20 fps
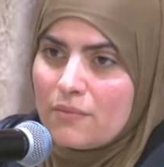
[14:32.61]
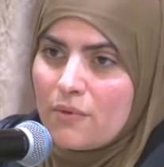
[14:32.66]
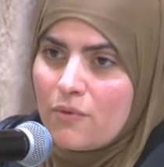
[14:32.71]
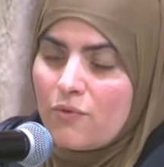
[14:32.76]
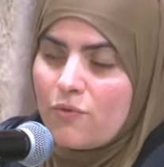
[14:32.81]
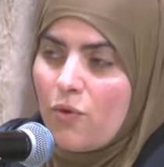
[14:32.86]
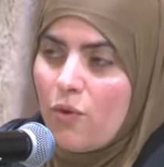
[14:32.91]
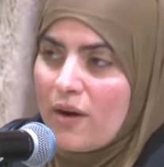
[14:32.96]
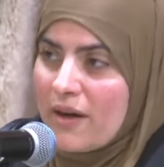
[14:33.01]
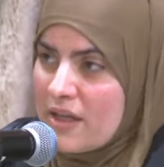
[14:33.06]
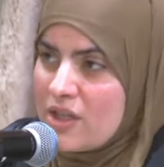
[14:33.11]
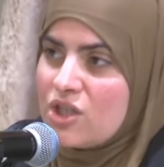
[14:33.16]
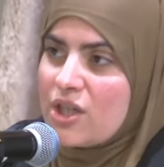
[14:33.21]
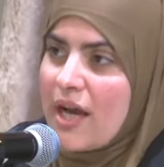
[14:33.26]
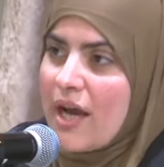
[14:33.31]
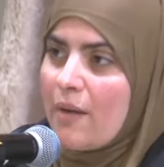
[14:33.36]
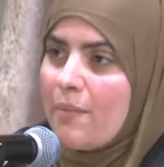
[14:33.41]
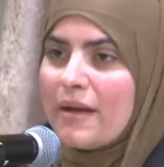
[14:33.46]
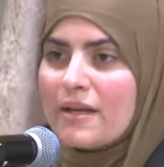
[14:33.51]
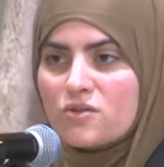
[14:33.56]
for
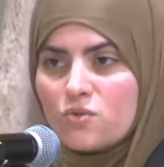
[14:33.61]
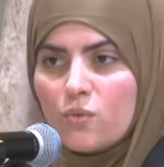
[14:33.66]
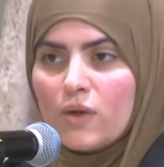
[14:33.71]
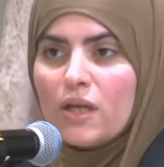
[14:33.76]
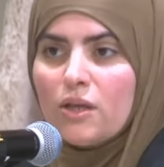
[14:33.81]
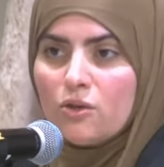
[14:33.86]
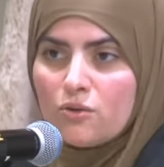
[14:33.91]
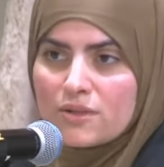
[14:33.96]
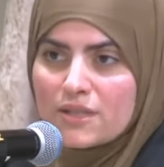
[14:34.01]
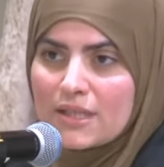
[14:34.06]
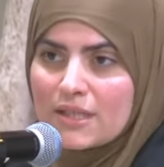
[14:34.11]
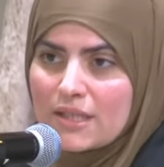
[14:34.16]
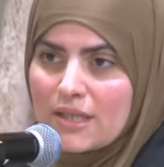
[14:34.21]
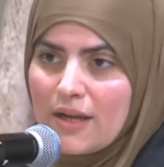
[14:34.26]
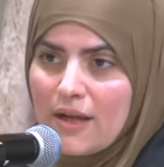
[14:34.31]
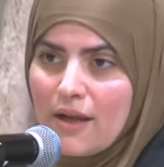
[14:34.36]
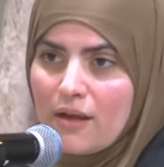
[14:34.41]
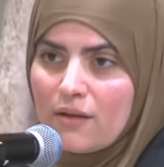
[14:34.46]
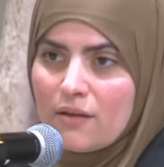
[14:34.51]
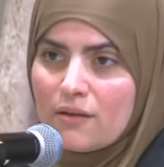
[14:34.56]
hijab as we use it
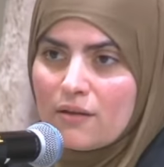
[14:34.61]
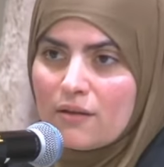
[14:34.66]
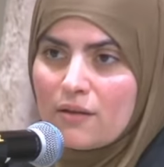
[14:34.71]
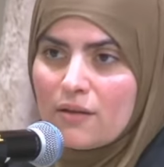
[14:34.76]
today.